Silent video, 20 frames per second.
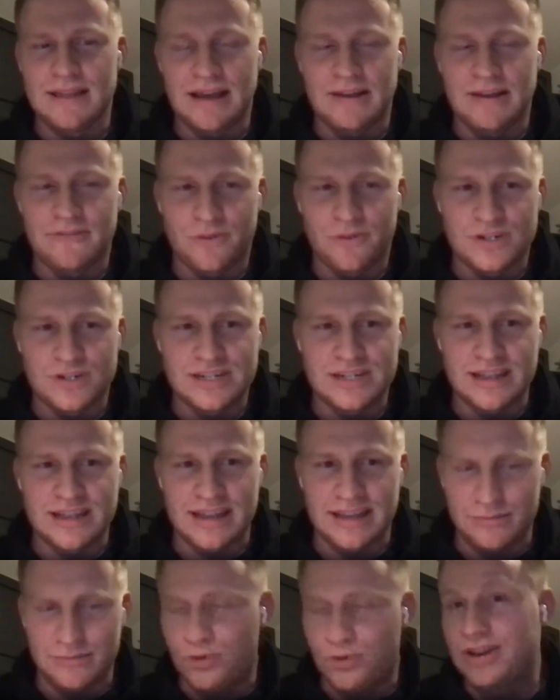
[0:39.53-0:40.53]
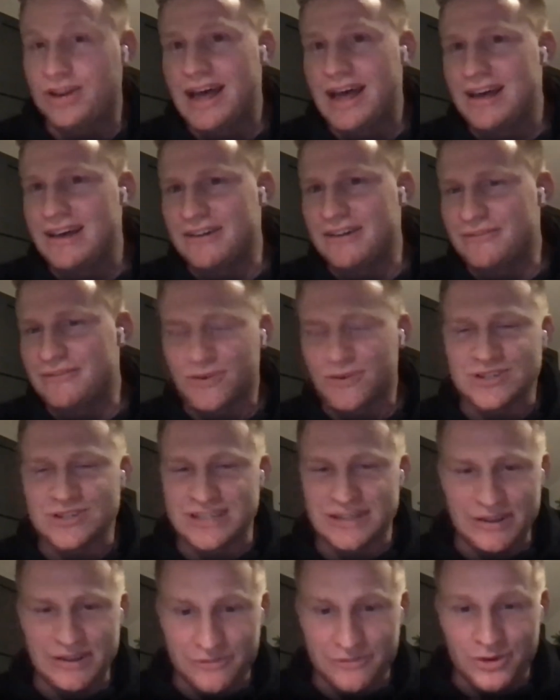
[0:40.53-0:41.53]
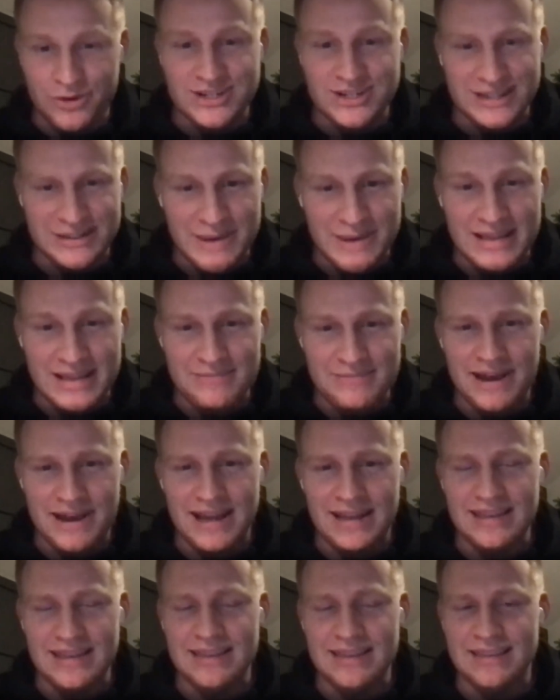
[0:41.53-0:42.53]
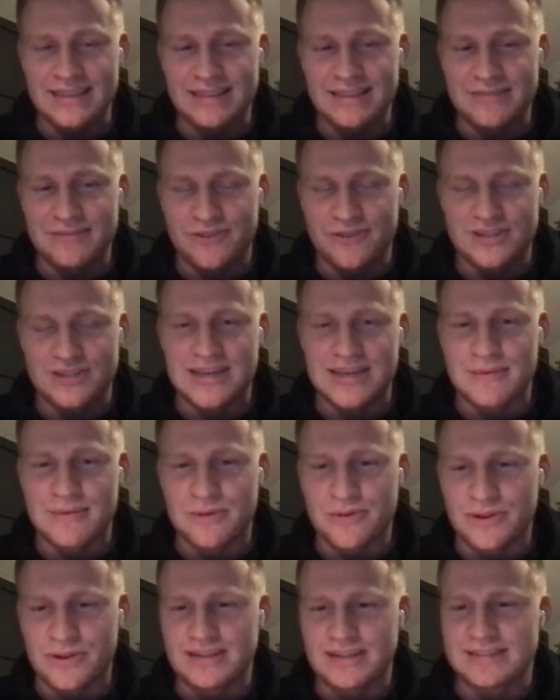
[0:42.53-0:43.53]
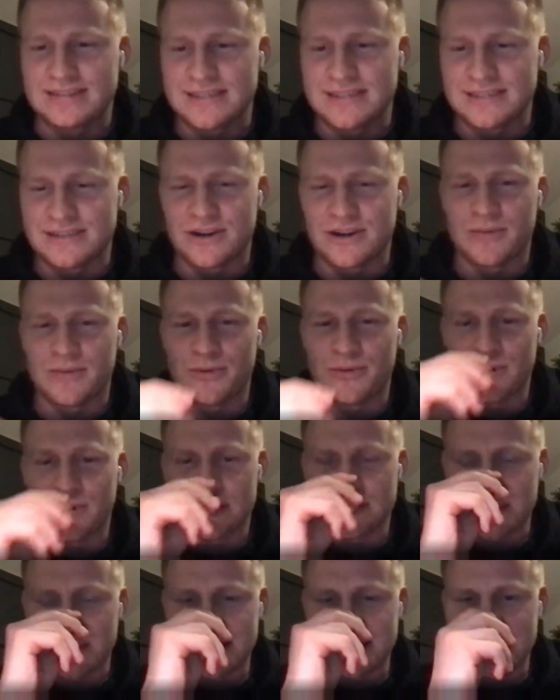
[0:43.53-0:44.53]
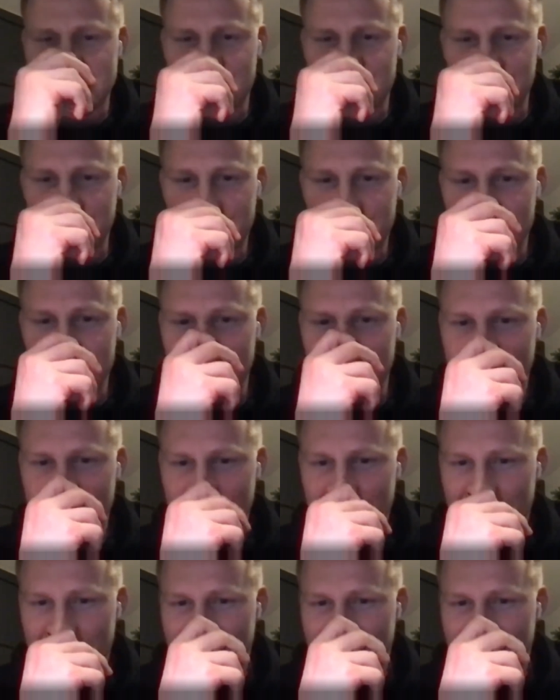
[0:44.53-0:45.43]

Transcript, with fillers: unfortunately, like well, not unfortunately, unfortunately, my my first time going to the state tournament was my senior year,